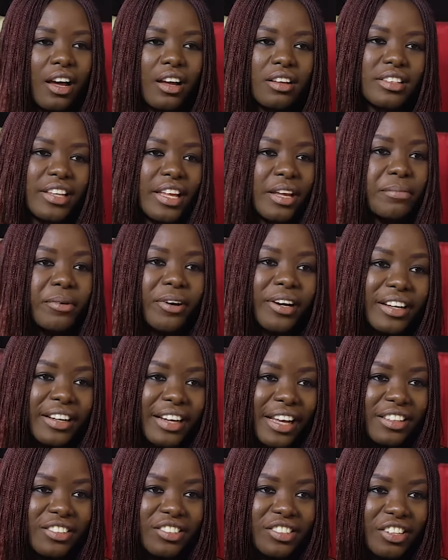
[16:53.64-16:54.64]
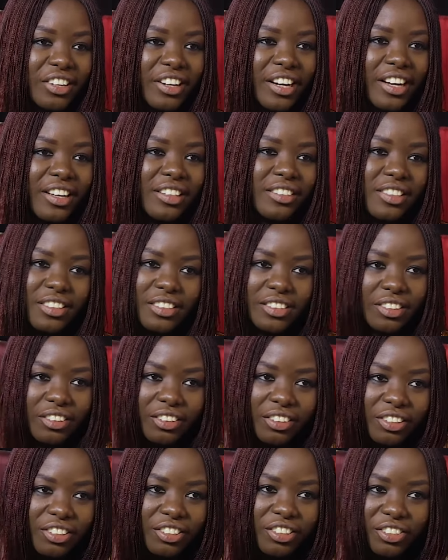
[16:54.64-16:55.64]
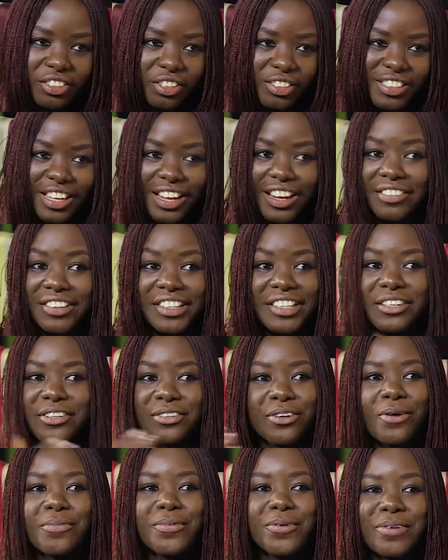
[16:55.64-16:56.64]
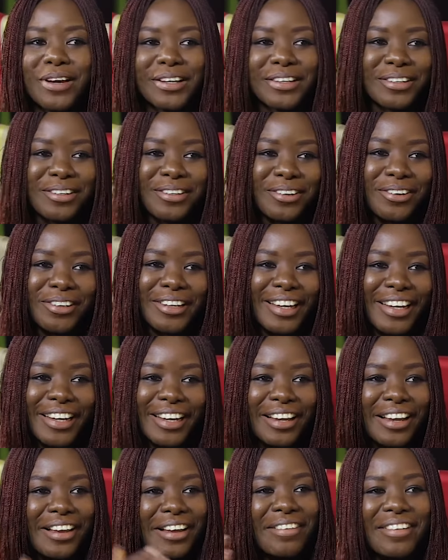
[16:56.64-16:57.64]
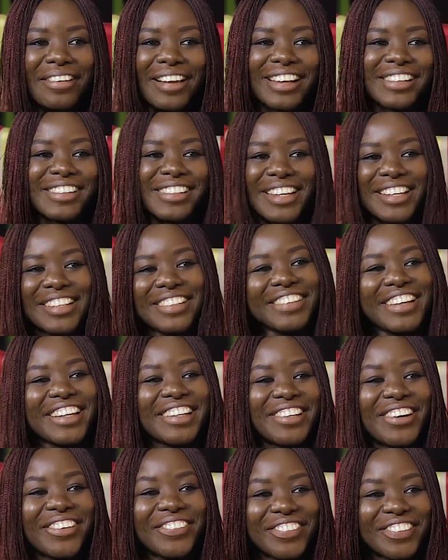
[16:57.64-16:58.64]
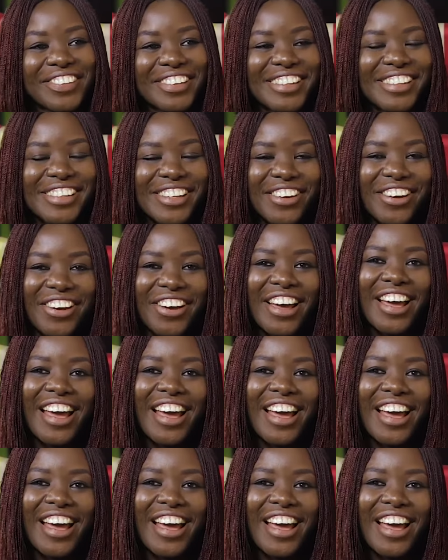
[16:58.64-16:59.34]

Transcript: labor in Nigeria didn't, your salary didn't double when the dollar exchange rate doubled. So